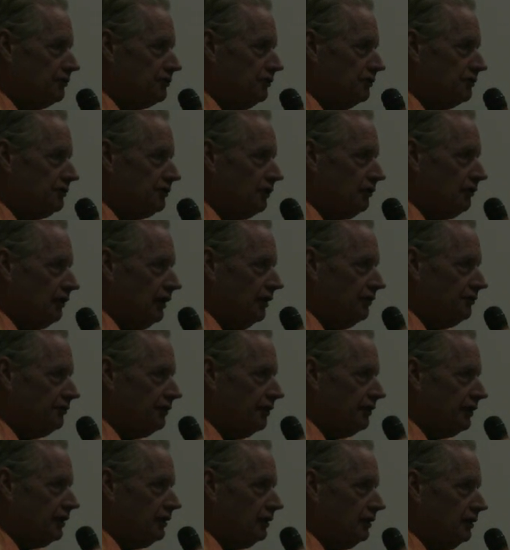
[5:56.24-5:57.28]
Church of Christ,
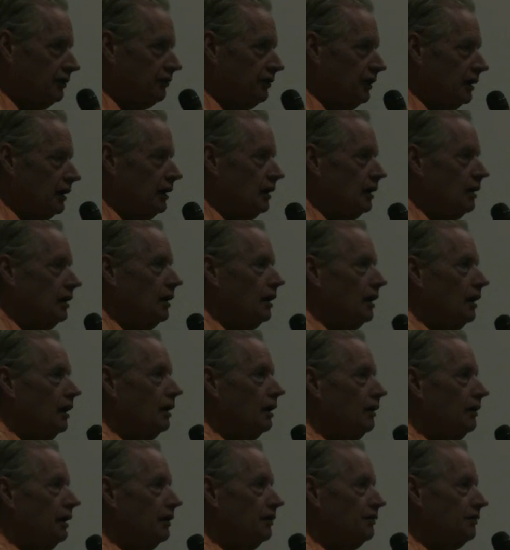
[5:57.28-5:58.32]
I think it is,
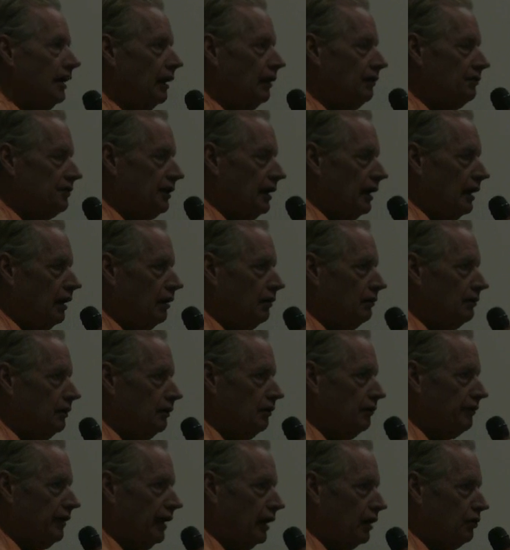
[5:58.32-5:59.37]
in downtown
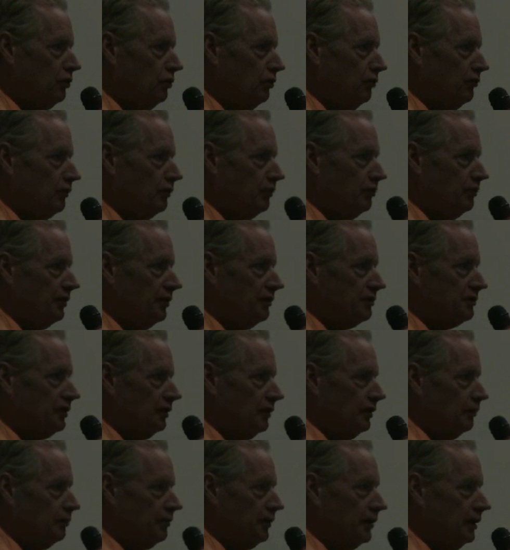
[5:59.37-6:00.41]
Vancouver, British
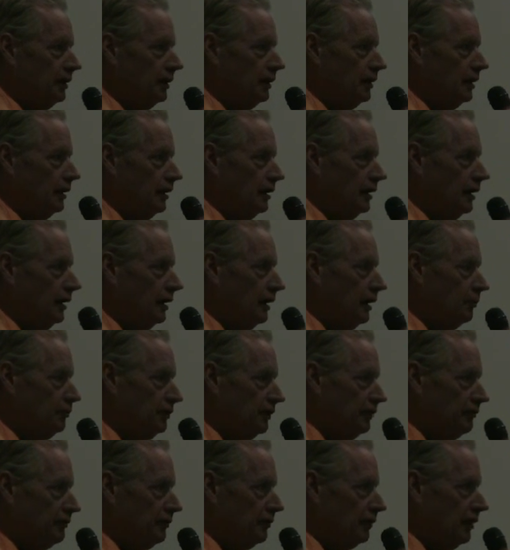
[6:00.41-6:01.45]
Columbia. And
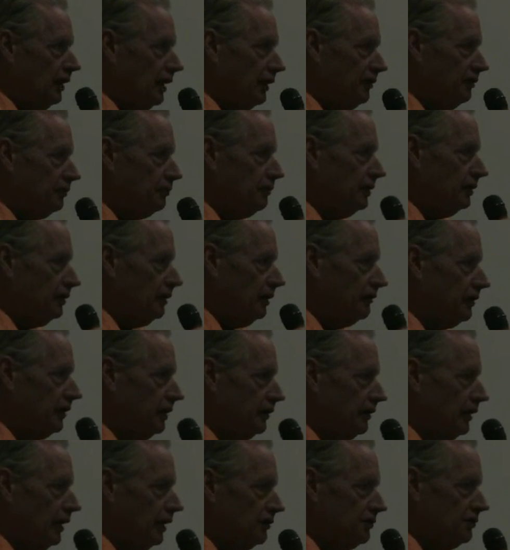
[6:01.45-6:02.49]
believe it or not, he's been living
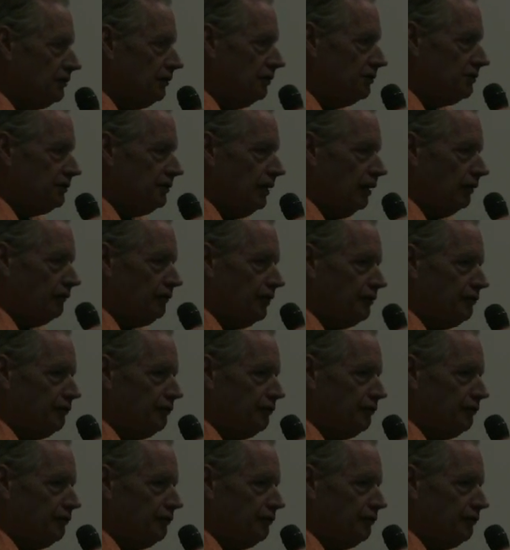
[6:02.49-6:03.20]
in that church now for